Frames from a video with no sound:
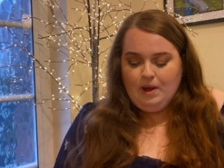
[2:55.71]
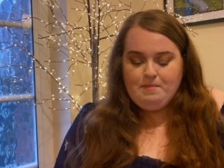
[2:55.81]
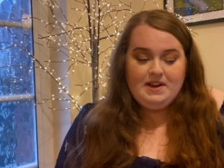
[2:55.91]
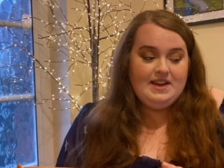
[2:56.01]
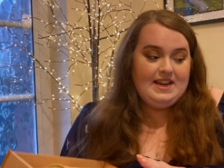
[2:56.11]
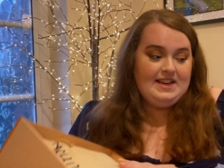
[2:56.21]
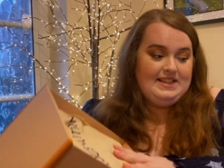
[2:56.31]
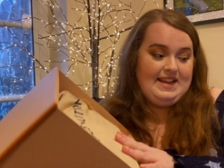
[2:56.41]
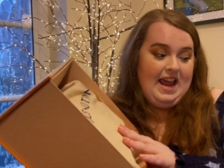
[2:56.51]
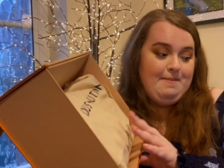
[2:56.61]
but it,
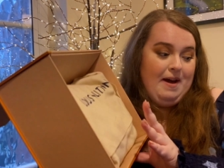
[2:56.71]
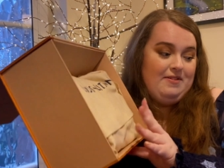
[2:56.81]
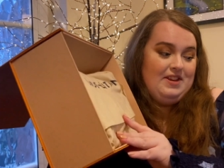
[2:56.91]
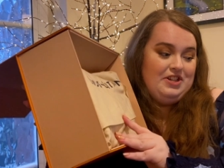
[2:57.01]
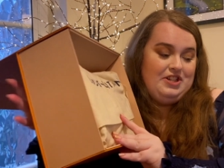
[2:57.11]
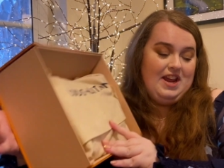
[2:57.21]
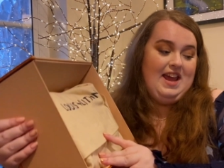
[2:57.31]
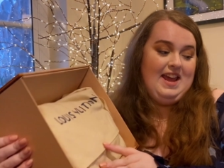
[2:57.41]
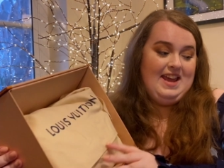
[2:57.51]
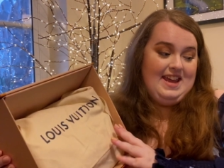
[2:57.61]
it, came out this
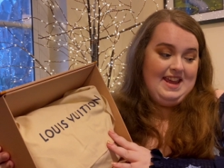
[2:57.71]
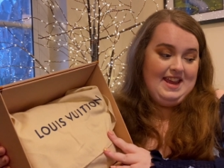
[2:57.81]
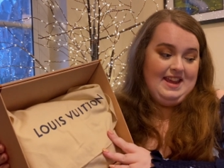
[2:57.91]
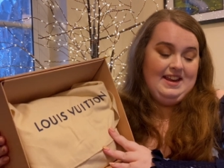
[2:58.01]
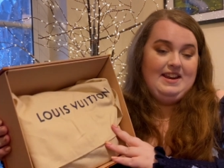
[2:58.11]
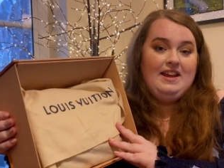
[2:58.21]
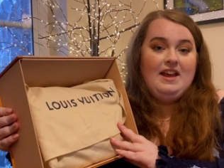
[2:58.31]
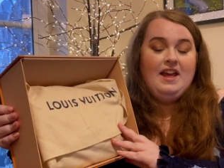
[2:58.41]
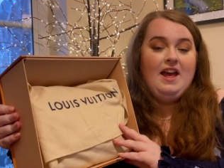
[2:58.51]
year in